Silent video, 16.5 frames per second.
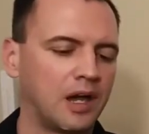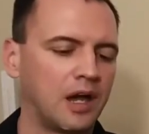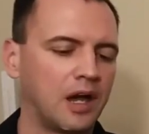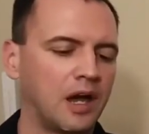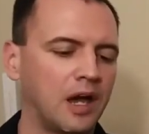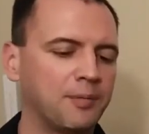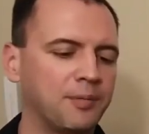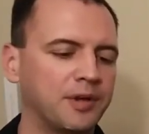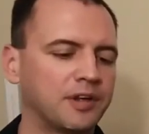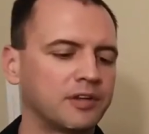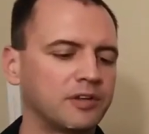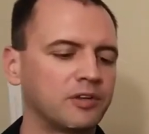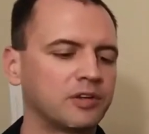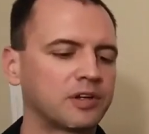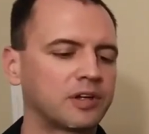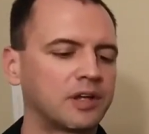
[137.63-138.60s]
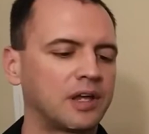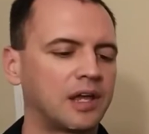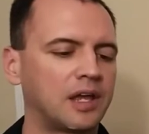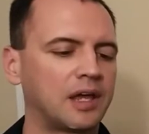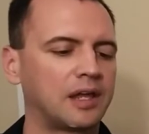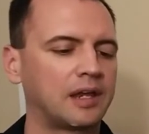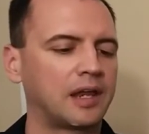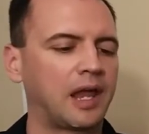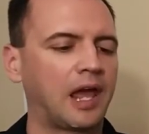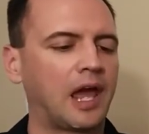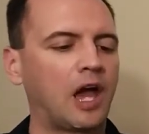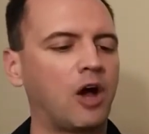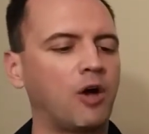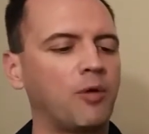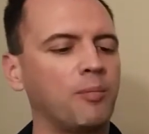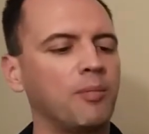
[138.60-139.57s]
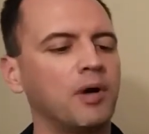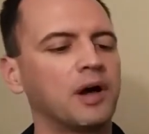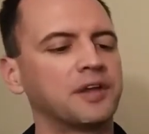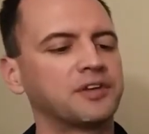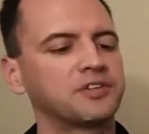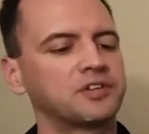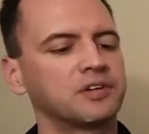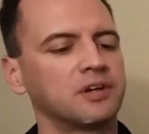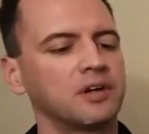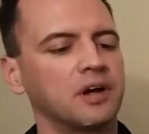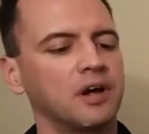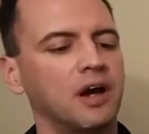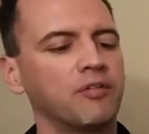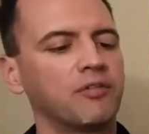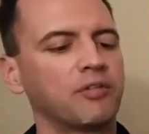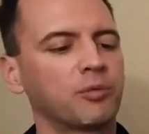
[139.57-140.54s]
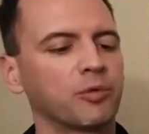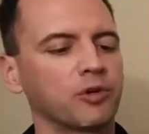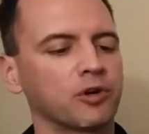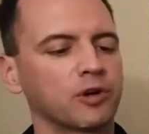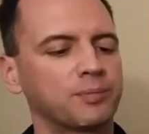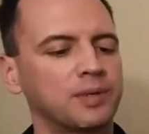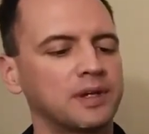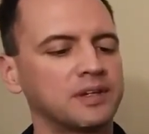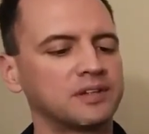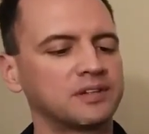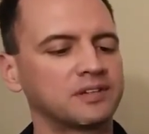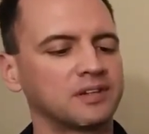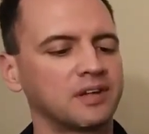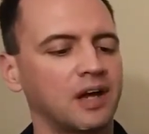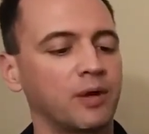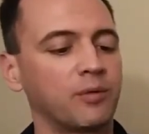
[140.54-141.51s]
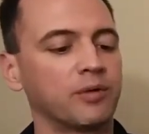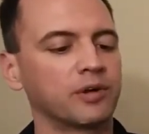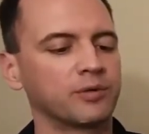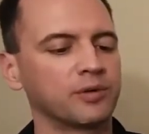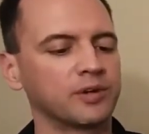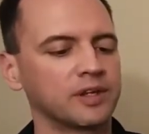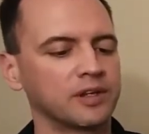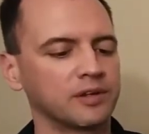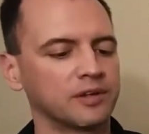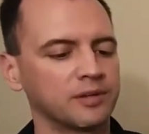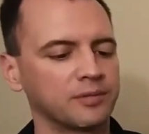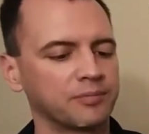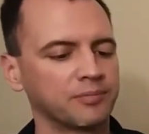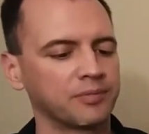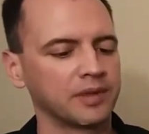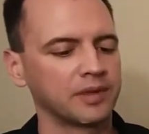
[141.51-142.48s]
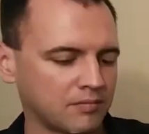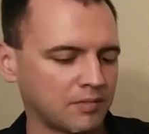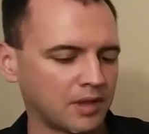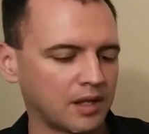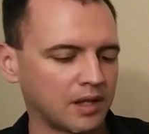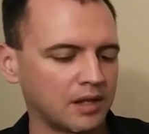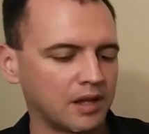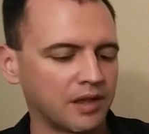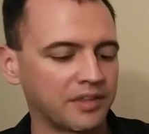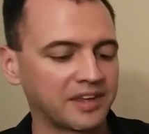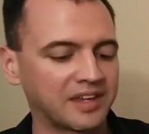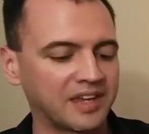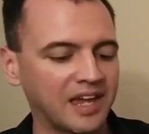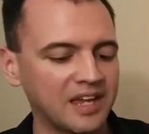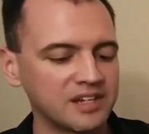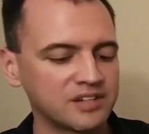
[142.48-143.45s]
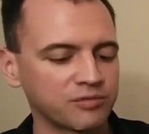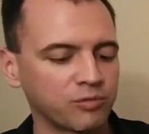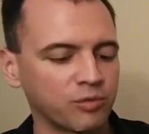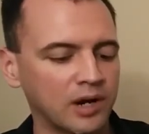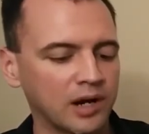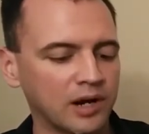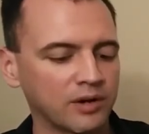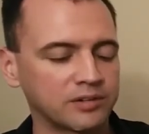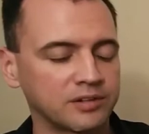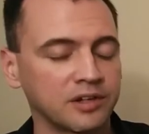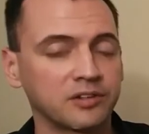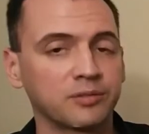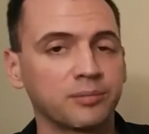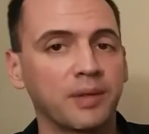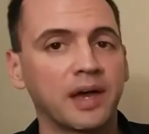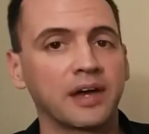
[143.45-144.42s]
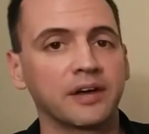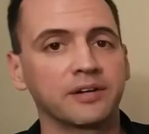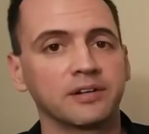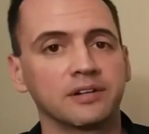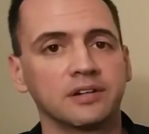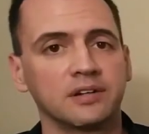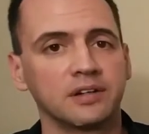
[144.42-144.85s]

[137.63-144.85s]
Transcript: I'm going to look at how much of the workpiece I want to anneal. Now the gauge of wire does matter.